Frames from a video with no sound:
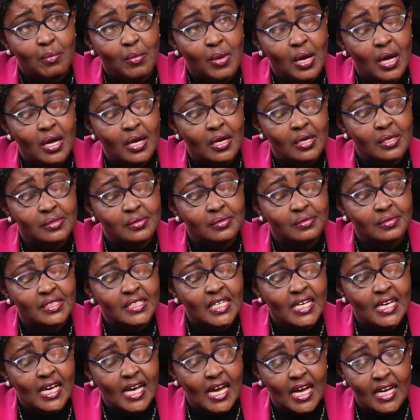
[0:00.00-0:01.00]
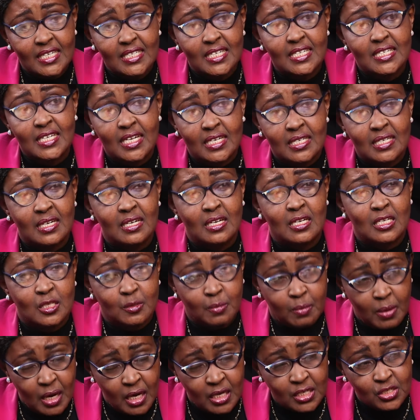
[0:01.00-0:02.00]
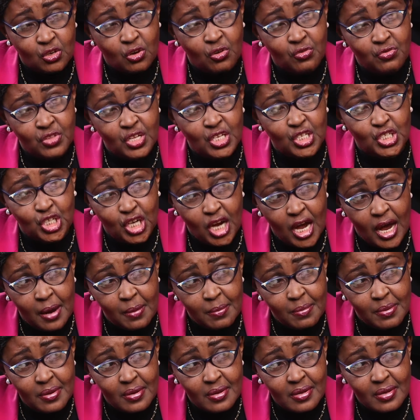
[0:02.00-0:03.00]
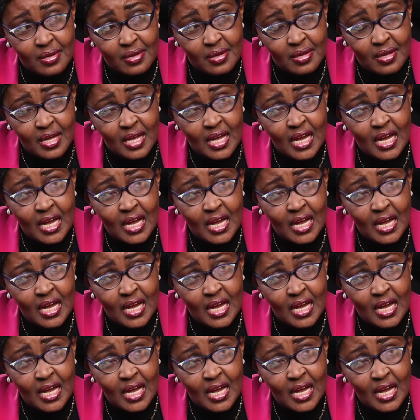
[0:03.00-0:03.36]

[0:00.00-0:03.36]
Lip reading: the anti-tetanus part of the jab. Yeah.